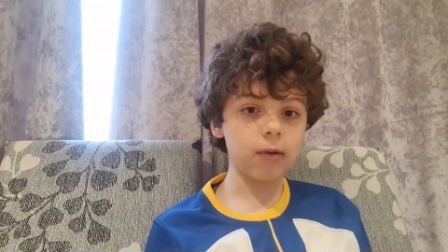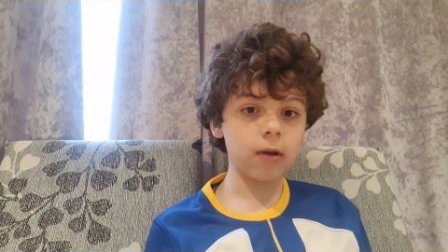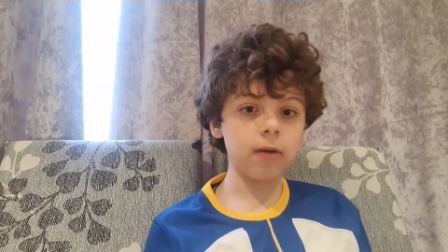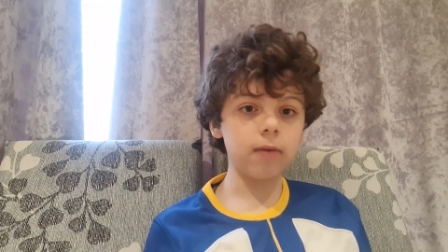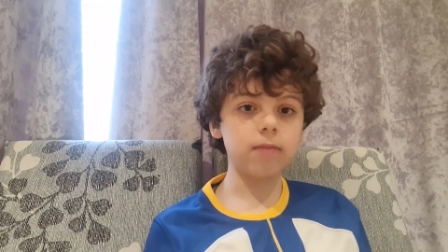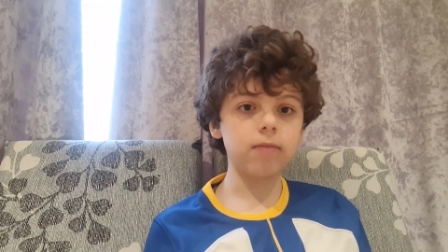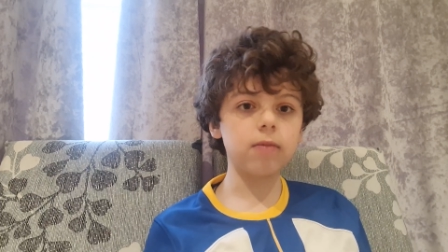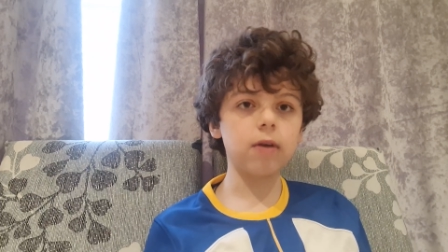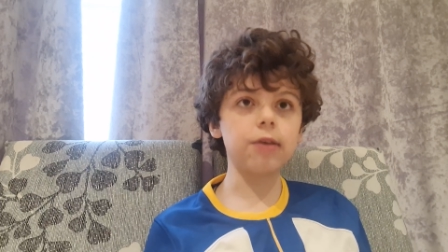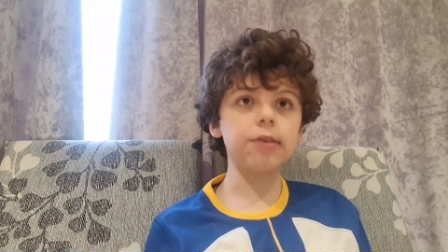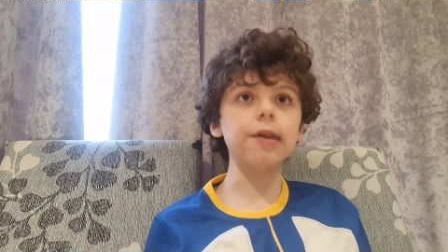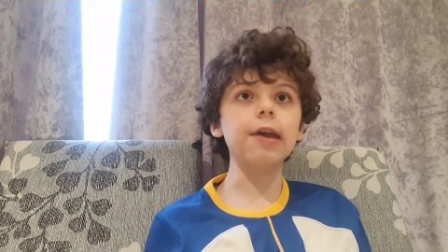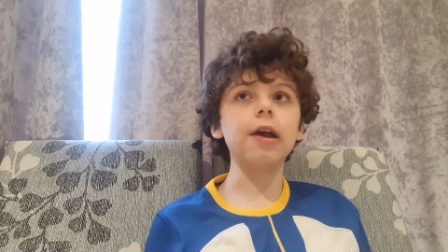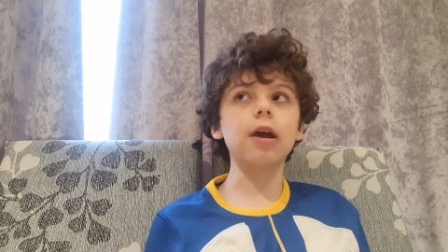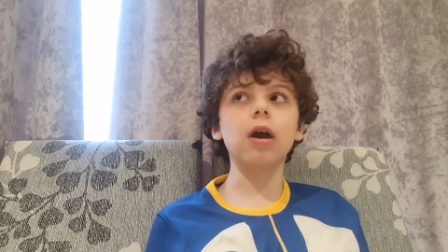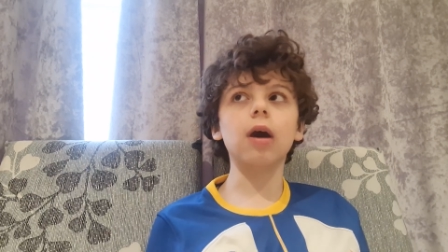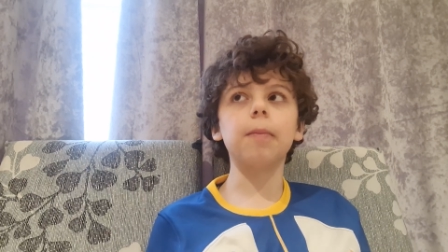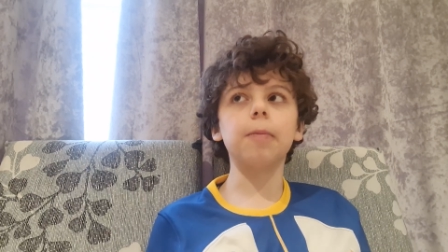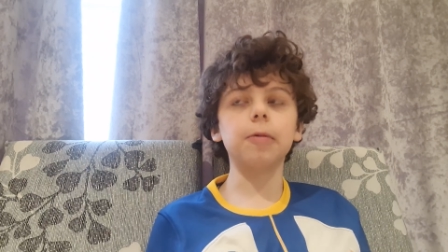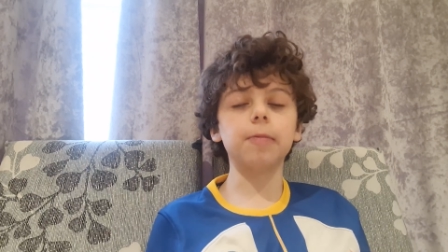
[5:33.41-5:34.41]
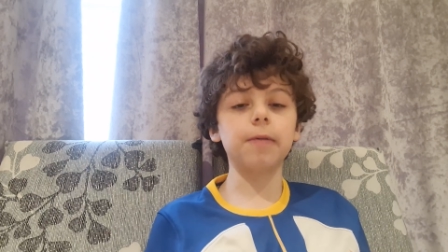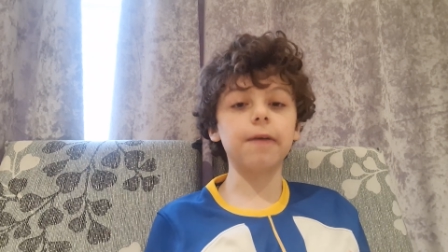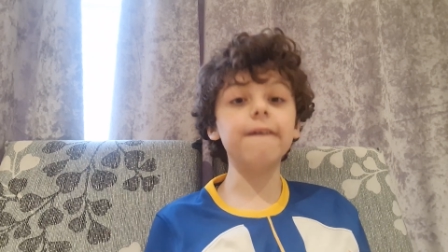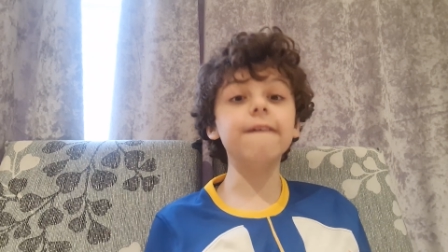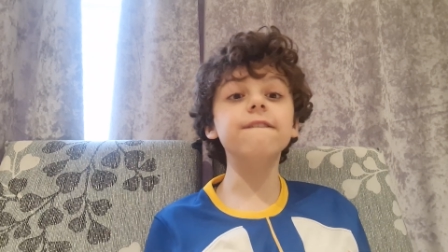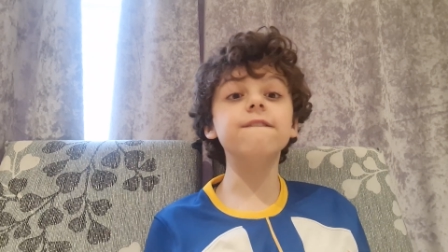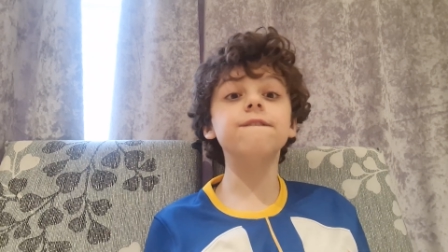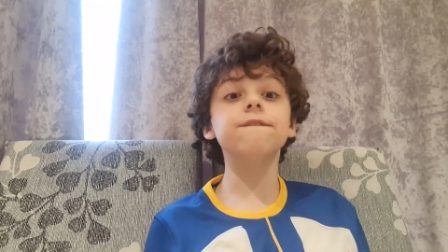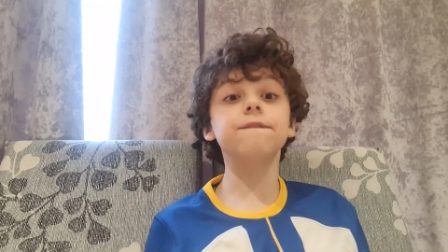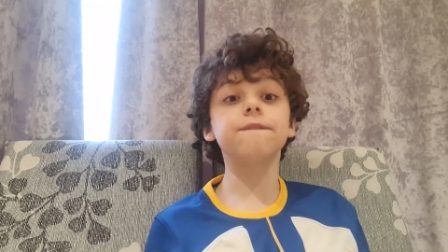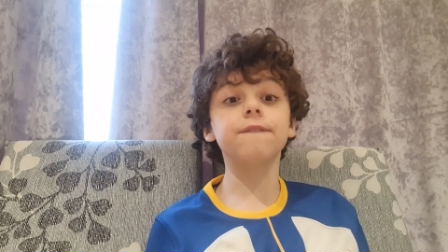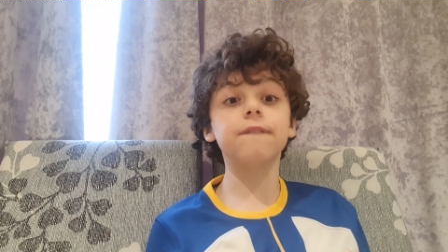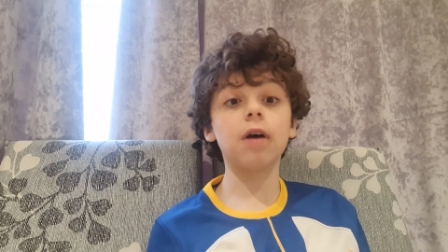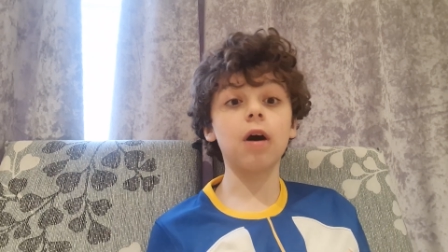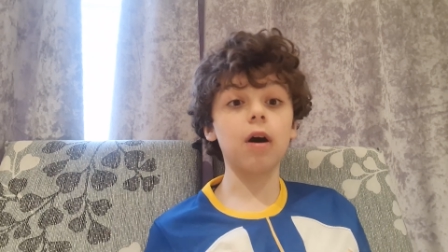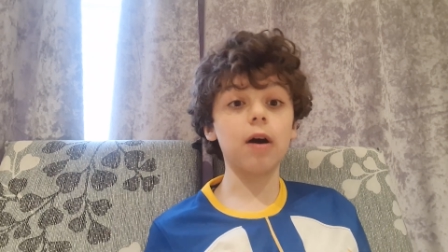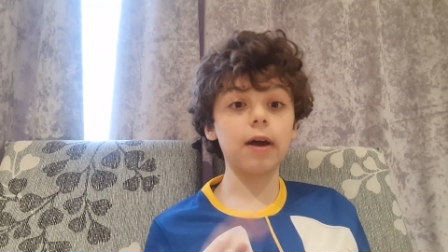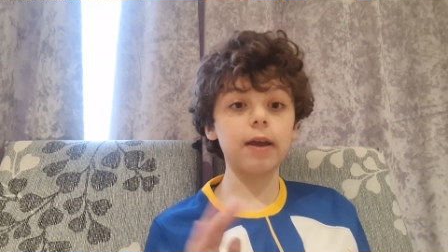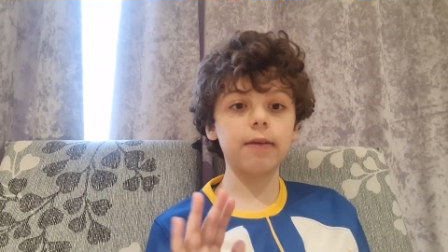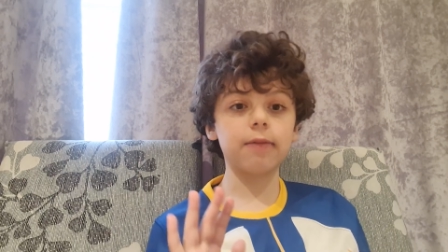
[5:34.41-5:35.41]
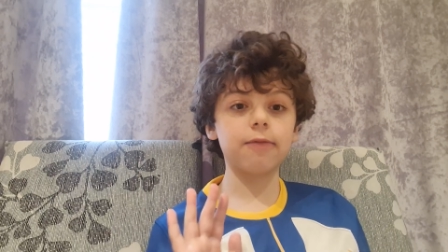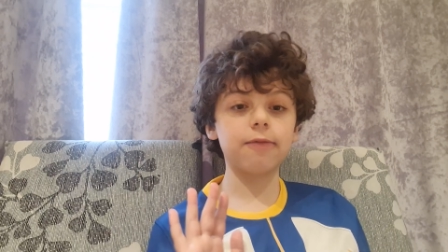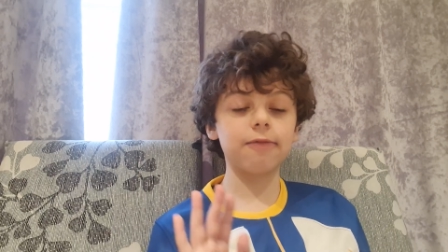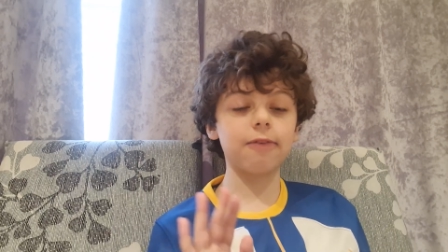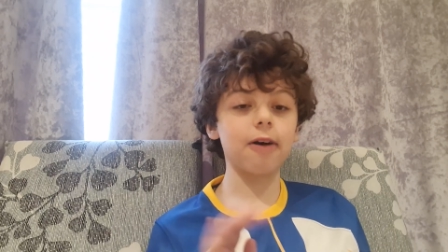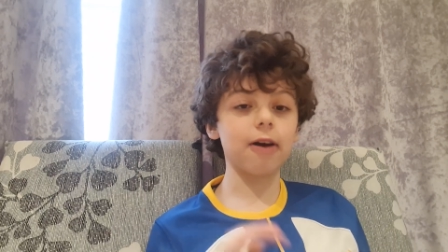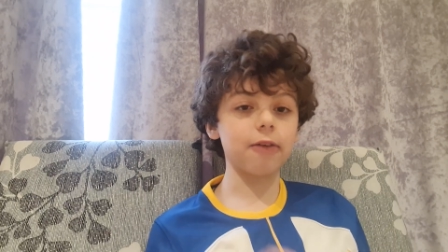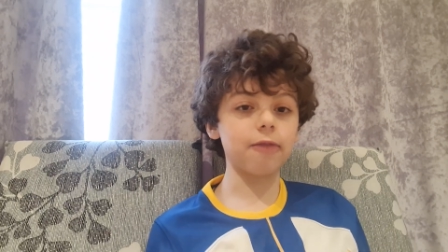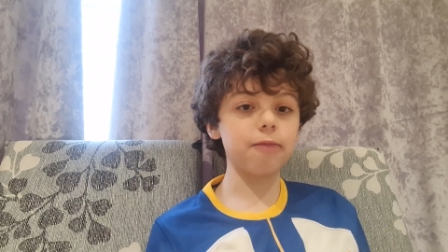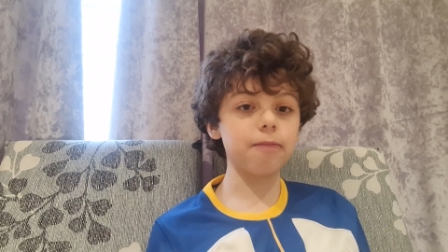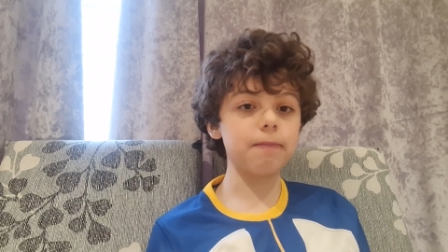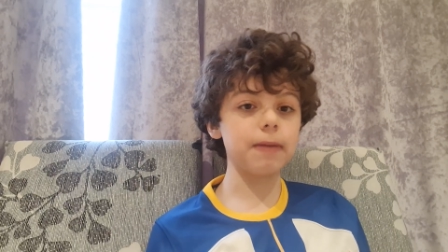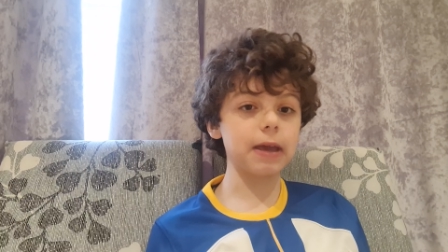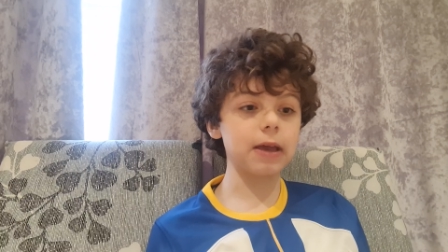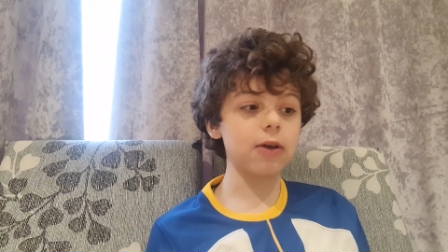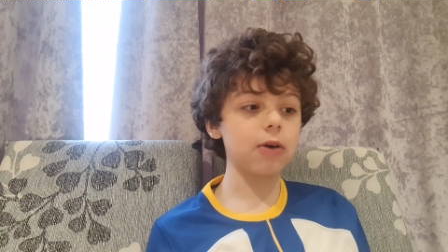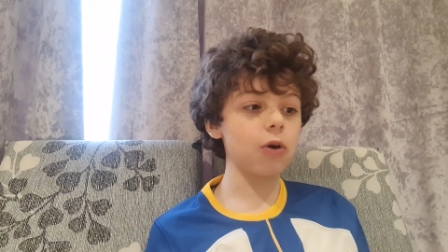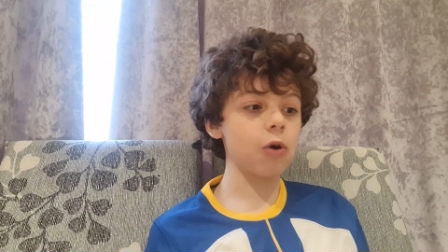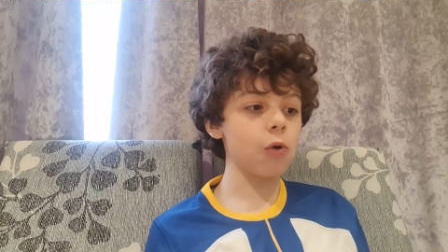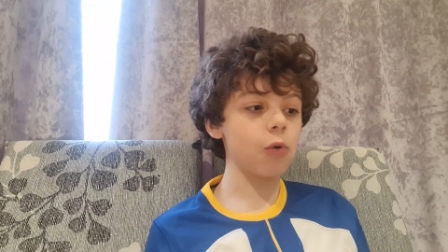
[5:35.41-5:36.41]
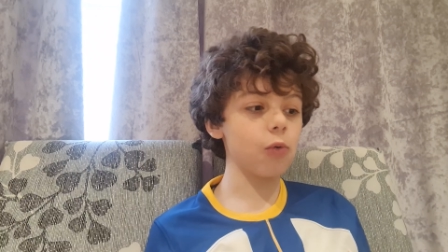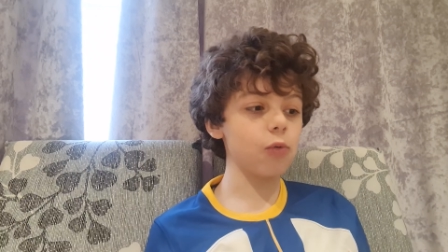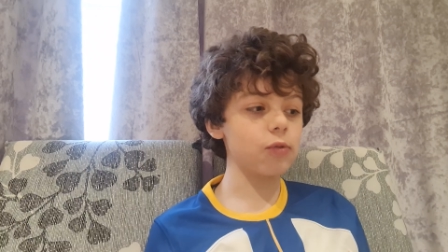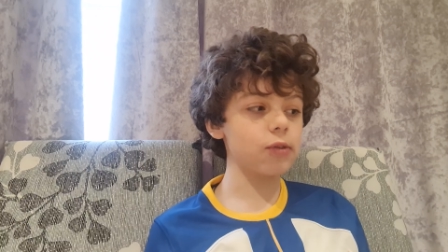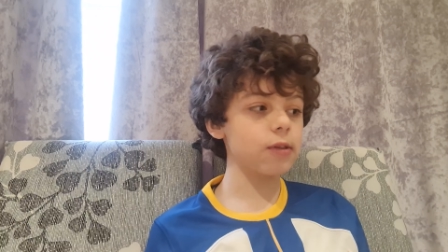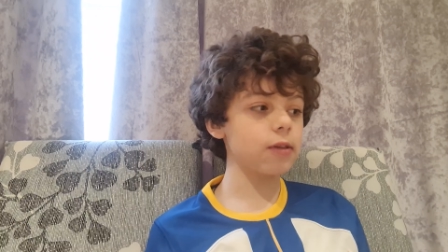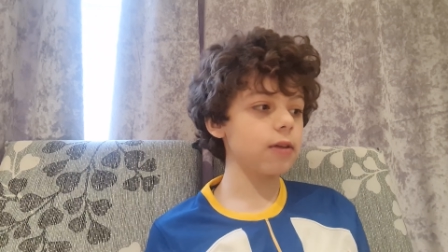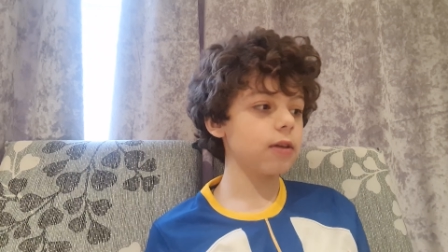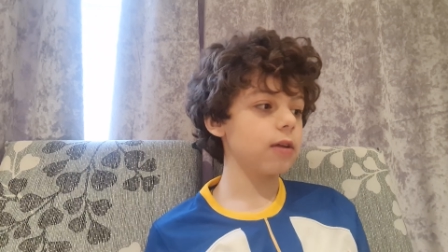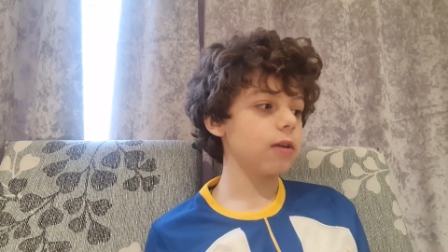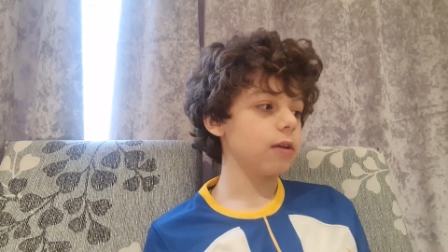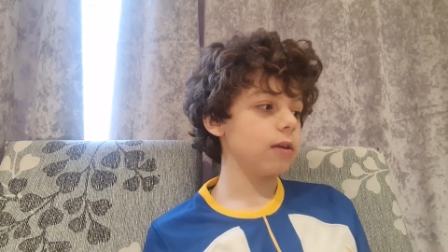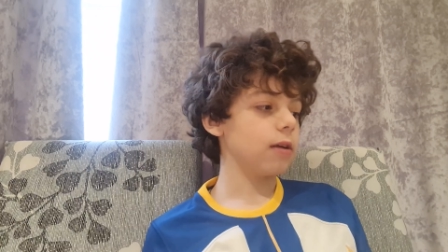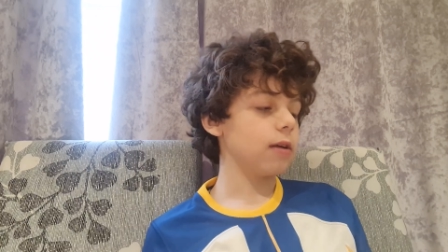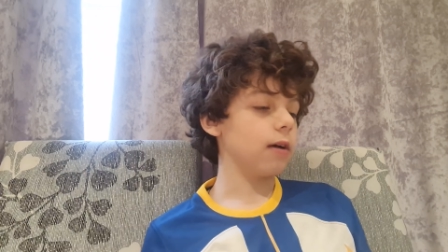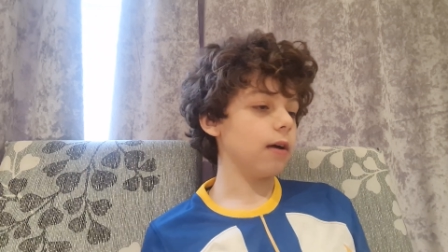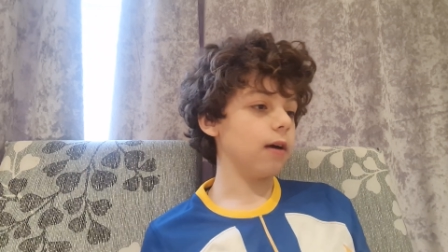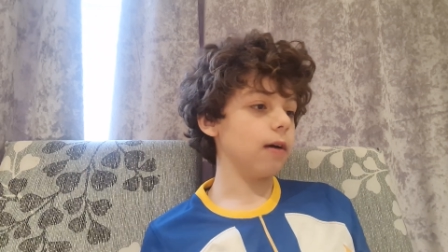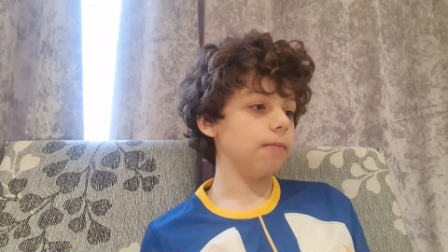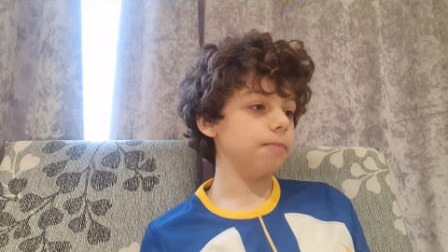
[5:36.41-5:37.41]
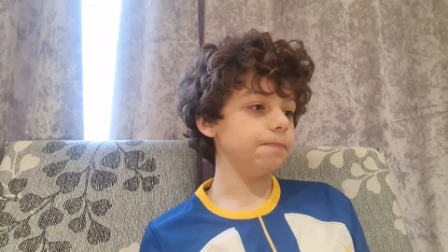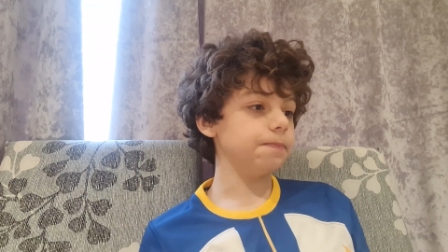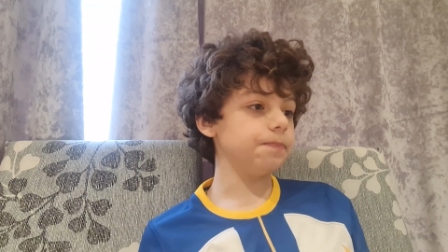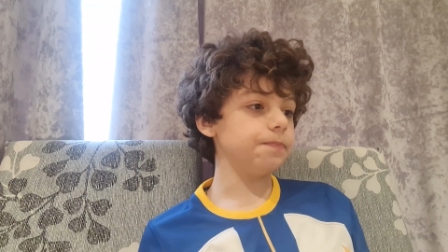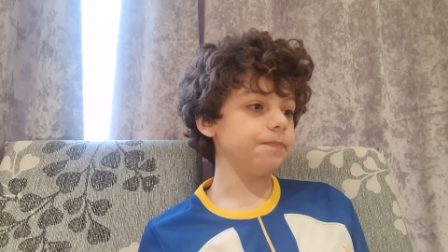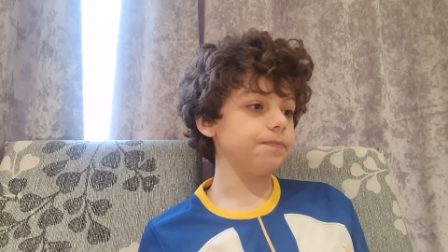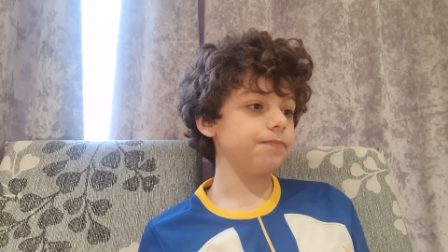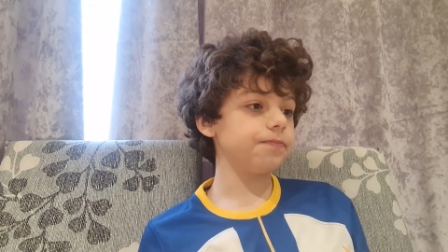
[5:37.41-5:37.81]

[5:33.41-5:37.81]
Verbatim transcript: I say a couple, but five, five big goals. Um,